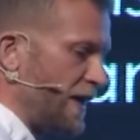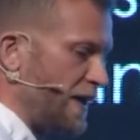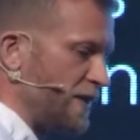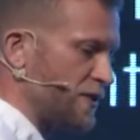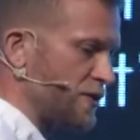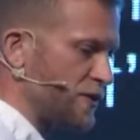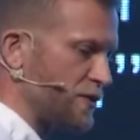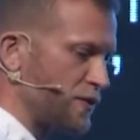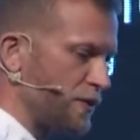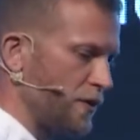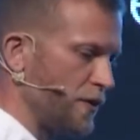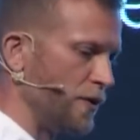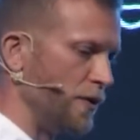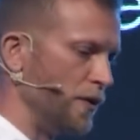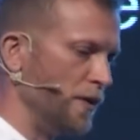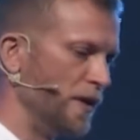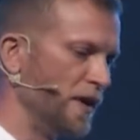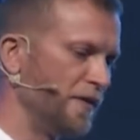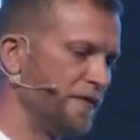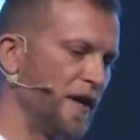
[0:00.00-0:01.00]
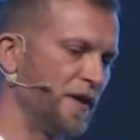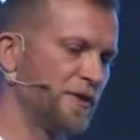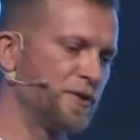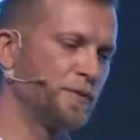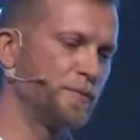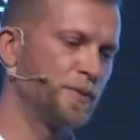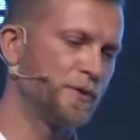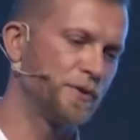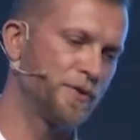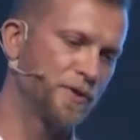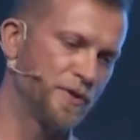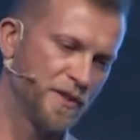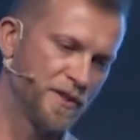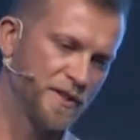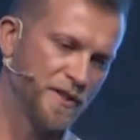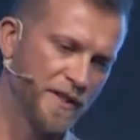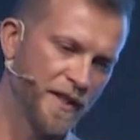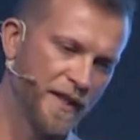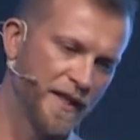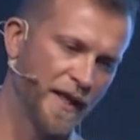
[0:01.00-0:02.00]
is true, if attribution
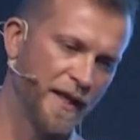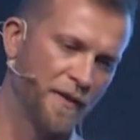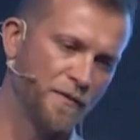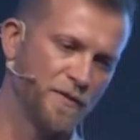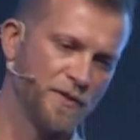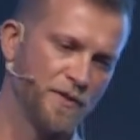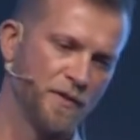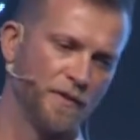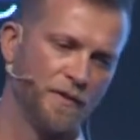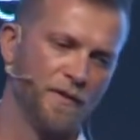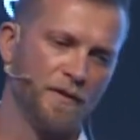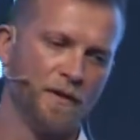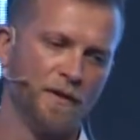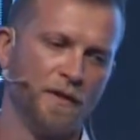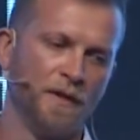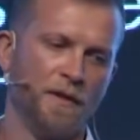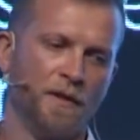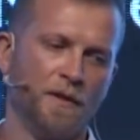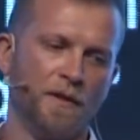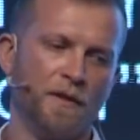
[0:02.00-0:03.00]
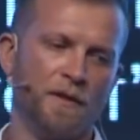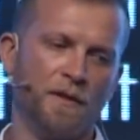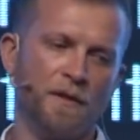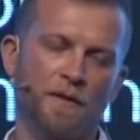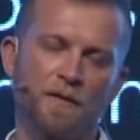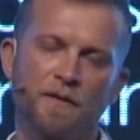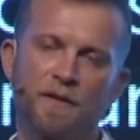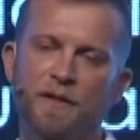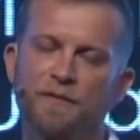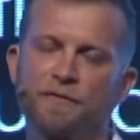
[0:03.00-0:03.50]
is the accountant, then